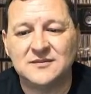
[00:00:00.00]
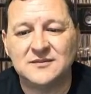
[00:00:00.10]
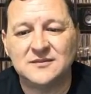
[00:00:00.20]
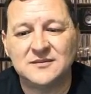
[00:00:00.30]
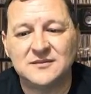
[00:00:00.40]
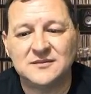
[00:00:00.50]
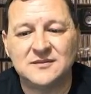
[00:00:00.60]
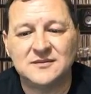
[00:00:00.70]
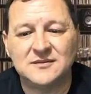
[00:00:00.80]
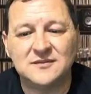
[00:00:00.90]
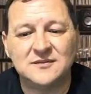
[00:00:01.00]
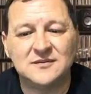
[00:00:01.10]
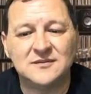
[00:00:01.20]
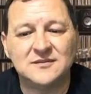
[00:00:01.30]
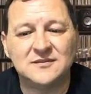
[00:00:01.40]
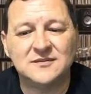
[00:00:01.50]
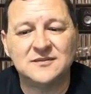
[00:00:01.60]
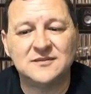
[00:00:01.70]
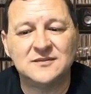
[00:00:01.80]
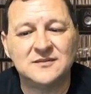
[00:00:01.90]

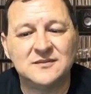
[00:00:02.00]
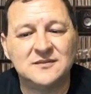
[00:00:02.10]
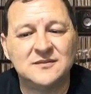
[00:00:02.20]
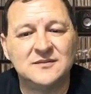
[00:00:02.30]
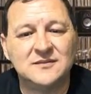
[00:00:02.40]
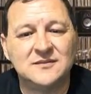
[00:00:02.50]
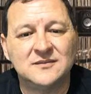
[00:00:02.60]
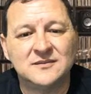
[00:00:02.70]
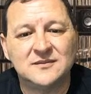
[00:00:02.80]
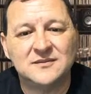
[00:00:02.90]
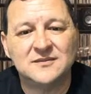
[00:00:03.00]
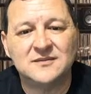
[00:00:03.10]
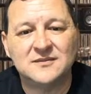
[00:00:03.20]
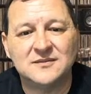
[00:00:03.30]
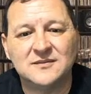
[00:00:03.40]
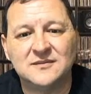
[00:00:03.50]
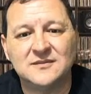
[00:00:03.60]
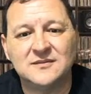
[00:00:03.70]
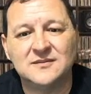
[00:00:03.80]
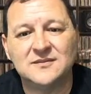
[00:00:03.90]

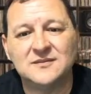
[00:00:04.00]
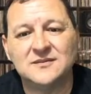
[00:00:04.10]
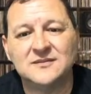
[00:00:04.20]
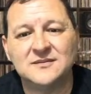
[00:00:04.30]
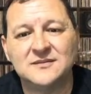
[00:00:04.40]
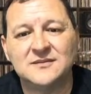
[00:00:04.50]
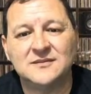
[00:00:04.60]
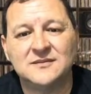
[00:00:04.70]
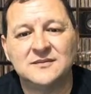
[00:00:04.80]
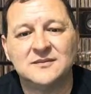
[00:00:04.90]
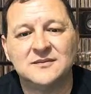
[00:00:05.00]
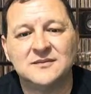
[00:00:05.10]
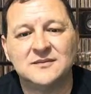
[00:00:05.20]
This person isn't speaking.